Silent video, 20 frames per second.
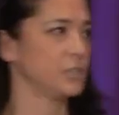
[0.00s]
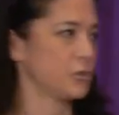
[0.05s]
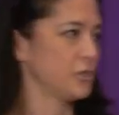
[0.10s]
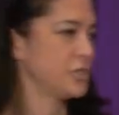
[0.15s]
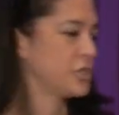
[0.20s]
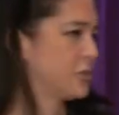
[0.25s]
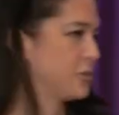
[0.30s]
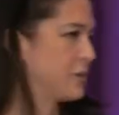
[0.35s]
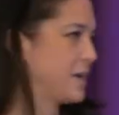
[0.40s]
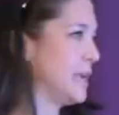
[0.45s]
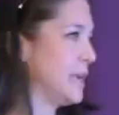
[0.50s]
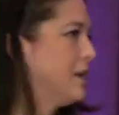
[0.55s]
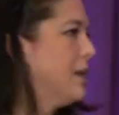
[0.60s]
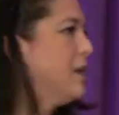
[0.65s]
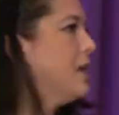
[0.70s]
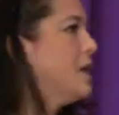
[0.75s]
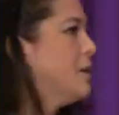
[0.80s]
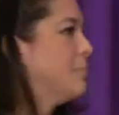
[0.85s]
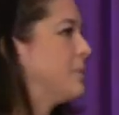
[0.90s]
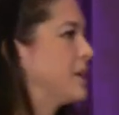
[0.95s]
attrition rate,
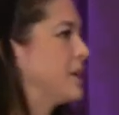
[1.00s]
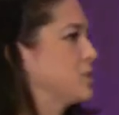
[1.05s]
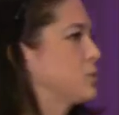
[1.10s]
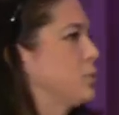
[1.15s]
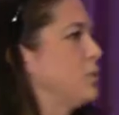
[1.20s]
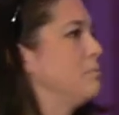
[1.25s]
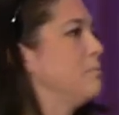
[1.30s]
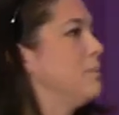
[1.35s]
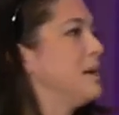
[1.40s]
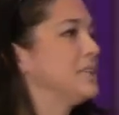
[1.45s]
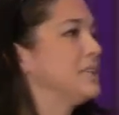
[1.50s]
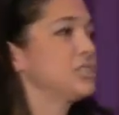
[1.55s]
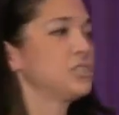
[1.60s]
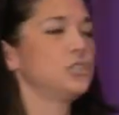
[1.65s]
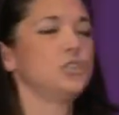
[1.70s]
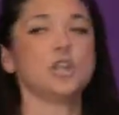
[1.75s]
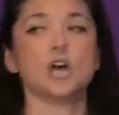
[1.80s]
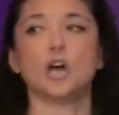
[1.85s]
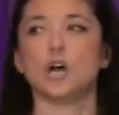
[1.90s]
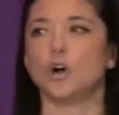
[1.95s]
because we must
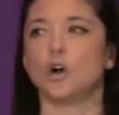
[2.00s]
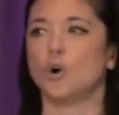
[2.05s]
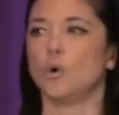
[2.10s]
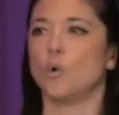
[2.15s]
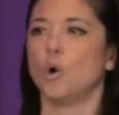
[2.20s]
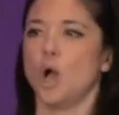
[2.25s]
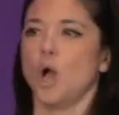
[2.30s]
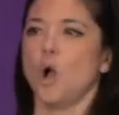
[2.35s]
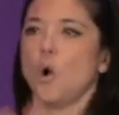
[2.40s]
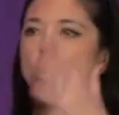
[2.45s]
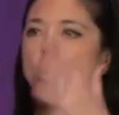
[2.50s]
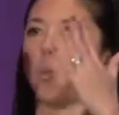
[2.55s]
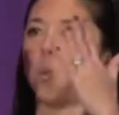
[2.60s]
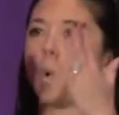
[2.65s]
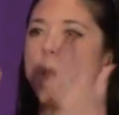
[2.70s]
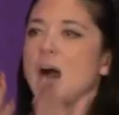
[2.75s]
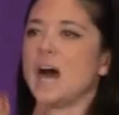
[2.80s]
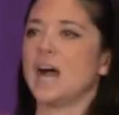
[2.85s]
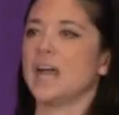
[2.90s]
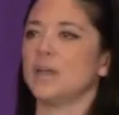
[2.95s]
know
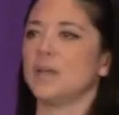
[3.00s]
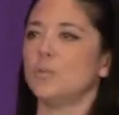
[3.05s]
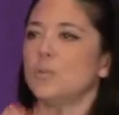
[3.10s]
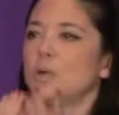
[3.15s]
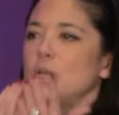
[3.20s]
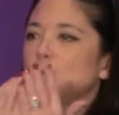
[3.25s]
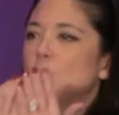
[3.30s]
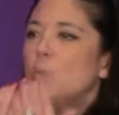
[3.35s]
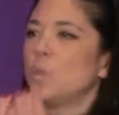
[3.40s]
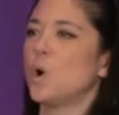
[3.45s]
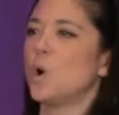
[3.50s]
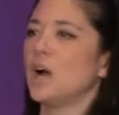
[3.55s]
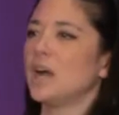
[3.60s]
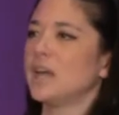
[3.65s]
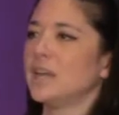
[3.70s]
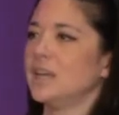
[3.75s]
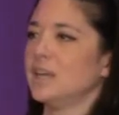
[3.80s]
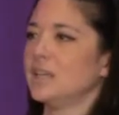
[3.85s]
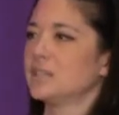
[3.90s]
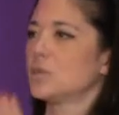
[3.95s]
why we
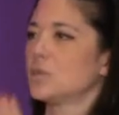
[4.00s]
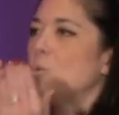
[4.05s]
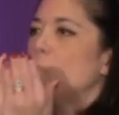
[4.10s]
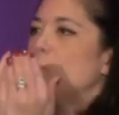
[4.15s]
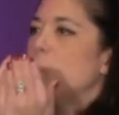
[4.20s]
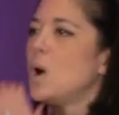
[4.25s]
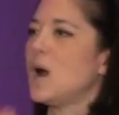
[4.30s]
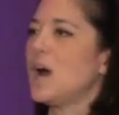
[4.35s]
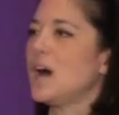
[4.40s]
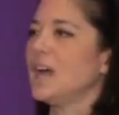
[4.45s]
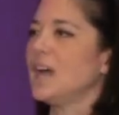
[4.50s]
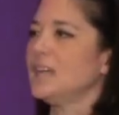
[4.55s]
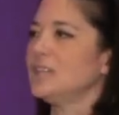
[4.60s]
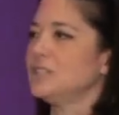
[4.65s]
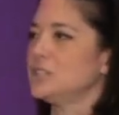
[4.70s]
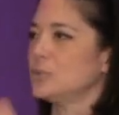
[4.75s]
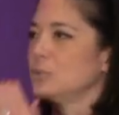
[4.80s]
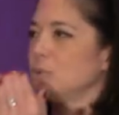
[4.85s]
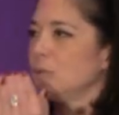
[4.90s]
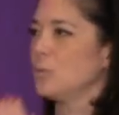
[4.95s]
want it. Why
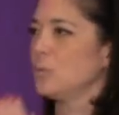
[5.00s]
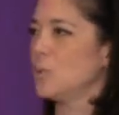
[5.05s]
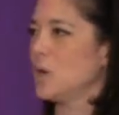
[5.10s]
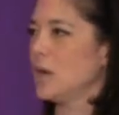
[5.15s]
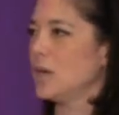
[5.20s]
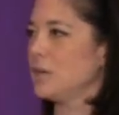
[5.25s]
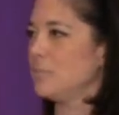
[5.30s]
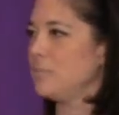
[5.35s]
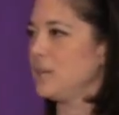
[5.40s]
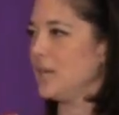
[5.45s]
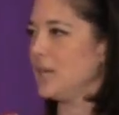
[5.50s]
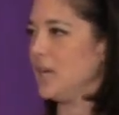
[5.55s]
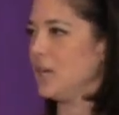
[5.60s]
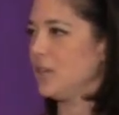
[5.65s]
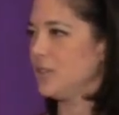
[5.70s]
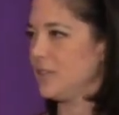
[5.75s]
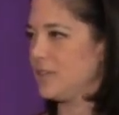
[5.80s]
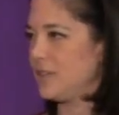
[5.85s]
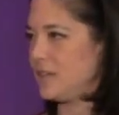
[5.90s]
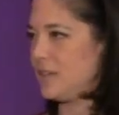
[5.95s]
do we want to be
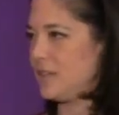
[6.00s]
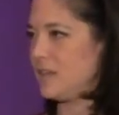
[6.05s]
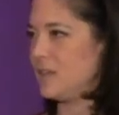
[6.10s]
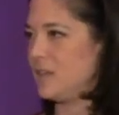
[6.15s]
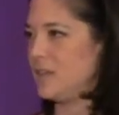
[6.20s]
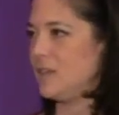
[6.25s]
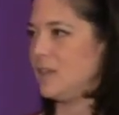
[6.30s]
healthy?